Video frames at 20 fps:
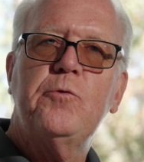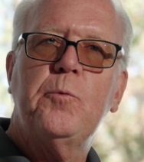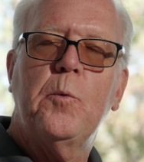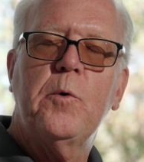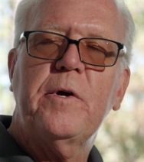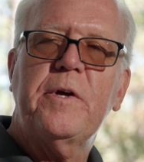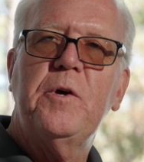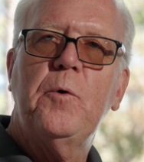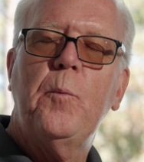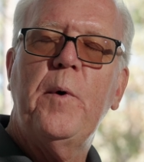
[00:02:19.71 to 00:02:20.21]

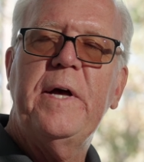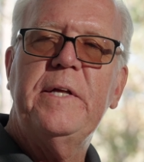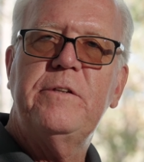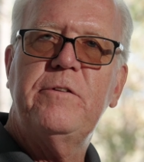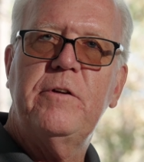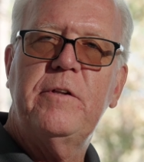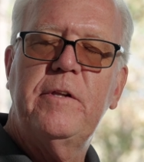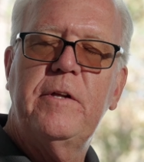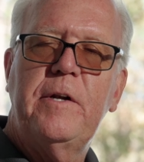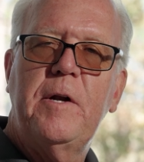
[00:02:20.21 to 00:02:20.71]
work your way
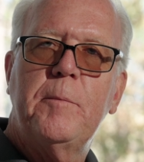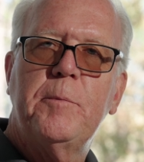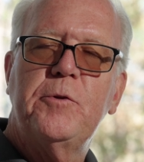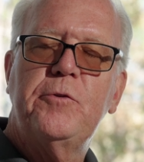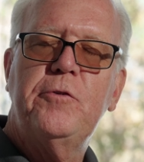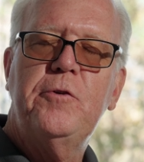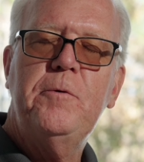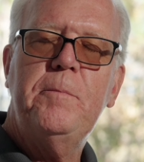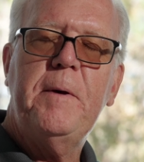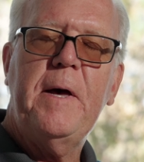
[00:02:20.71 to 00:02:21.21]
to the number
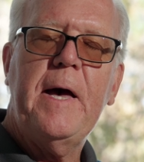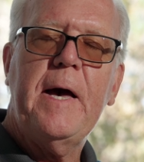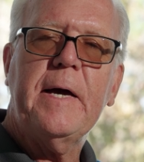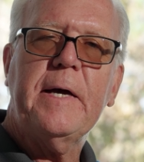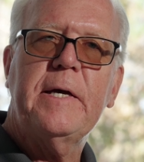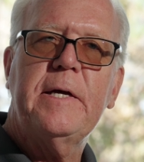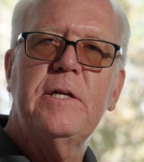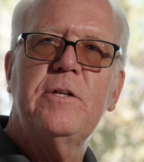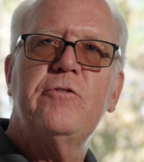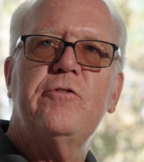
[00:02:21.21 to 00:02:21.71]
2
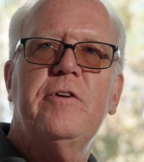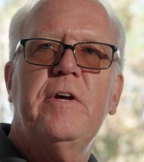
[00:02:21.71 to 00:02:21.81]
package,